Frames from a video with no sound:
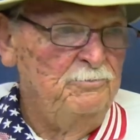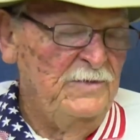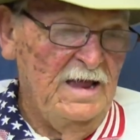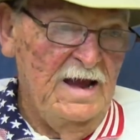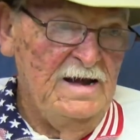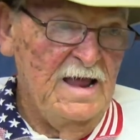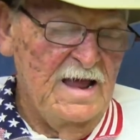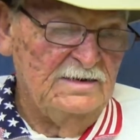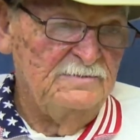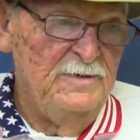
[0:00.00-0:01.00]
The
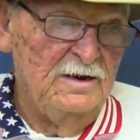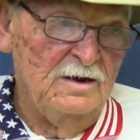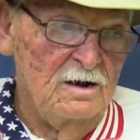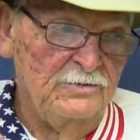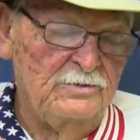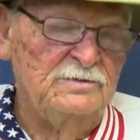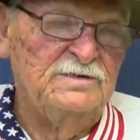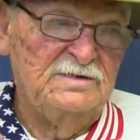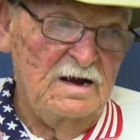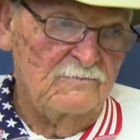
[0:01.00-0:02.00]
ADA's gone through
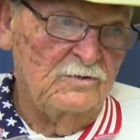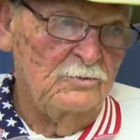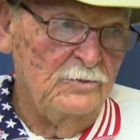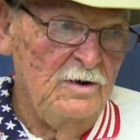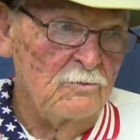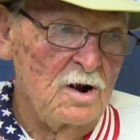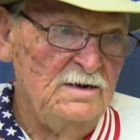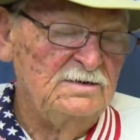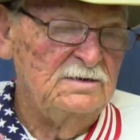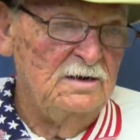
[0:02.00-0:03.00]
several
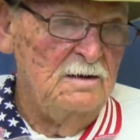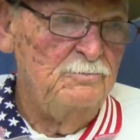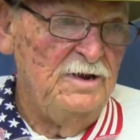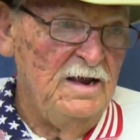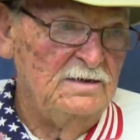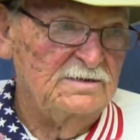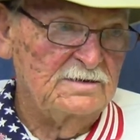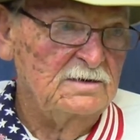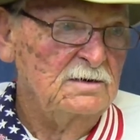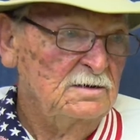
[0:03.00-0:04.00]
rewrites and
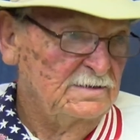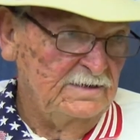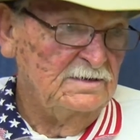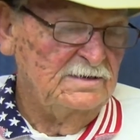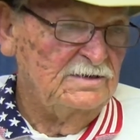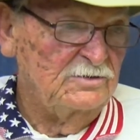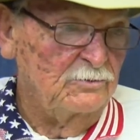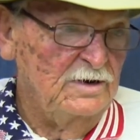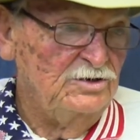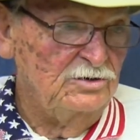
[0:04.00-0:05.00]
updates since its
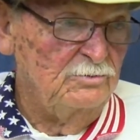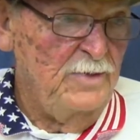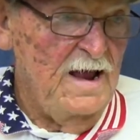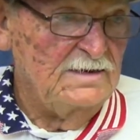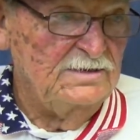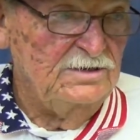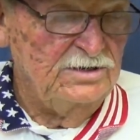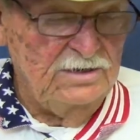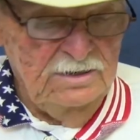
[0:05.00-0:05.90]
original passage,